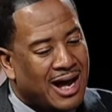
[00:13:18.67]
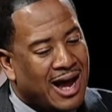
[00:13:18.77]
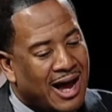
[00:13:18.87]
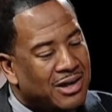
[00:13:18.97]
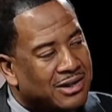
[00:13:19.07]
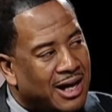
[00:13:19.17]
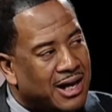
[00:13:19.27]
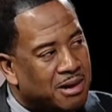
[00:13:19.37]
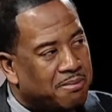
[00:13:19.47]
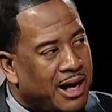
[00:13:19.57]
How has that
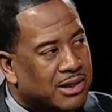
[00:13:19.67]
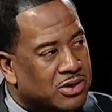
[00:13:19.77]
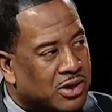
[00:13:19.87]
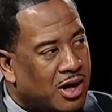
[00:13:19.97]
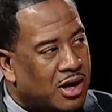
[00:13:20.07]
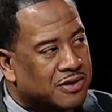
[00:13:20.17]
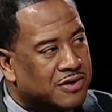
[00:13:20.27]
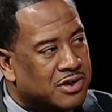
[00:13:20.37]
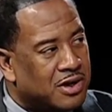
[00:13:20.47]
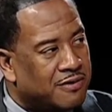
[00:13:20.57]
impacted your cost of
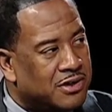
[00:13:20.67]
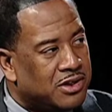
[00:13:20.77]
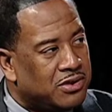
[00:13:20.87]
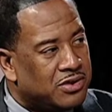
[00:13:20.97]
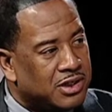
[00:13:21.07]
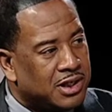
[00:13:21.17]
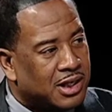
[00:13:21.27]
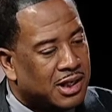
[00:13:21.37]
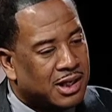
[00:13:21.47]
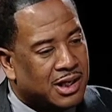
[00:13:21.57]
service? Do you see
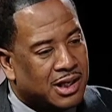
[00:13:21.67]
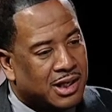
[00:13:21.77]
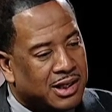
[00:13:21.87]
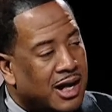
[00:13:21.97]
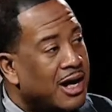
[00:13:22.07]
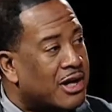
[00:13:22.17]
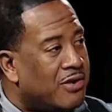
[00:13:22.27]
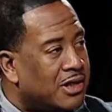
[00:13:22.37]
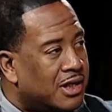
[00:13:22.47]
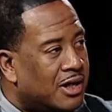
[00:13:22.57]
an
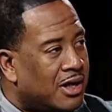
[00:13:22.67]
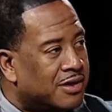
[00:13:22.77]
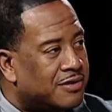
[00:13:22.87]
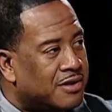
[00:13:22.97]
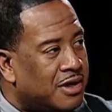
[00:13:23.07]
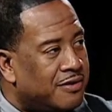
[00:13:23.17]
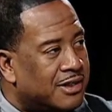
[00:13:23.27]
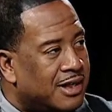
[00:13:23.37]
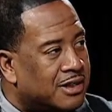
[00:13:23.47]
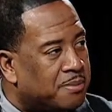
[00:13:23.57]
increase in cost of service
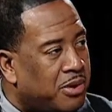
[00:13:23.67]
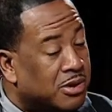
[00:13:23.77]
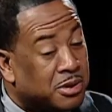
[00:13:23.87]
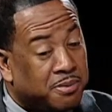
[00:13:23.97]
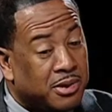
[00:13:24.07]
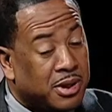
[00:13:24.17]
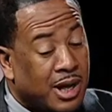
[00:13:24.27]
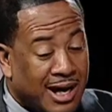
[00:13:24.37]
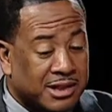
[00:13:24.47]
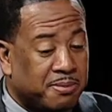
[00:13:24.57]
as opposed
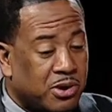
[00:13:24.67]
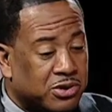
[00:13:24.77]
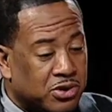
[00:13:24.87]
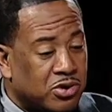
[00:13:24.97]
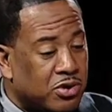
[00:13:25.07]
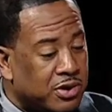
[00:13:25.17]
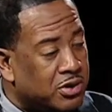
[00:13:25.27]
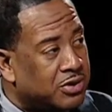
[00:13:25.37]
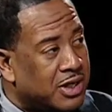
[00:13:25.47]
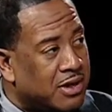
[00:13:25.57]
to tourists
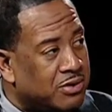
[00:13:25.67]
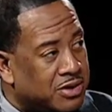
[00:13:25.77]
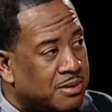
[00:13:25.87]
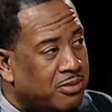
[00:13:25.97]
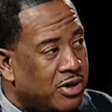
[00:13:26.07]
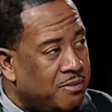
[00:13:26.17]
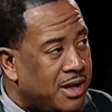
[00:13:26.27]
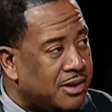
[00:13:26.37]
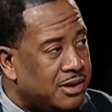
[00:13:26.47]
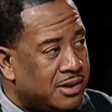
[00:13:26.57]
who stand on a temporary
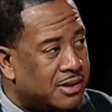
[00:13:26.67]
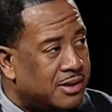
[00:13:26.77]
basis?